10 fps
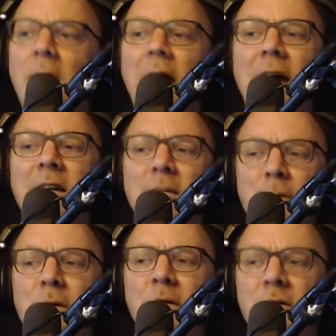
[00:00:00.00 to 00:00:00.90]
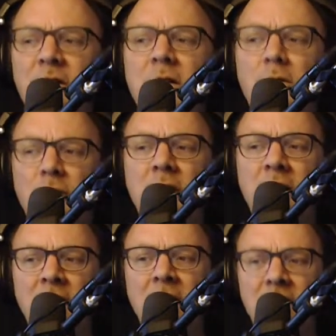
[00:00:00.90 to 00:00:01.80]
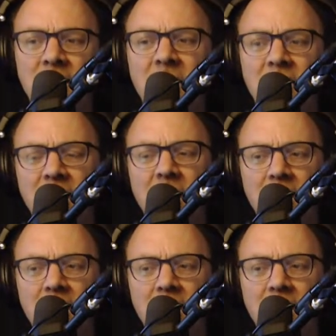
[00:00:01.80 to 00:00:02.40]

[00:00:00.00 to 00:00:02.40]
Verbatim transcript: and burned children at the stake.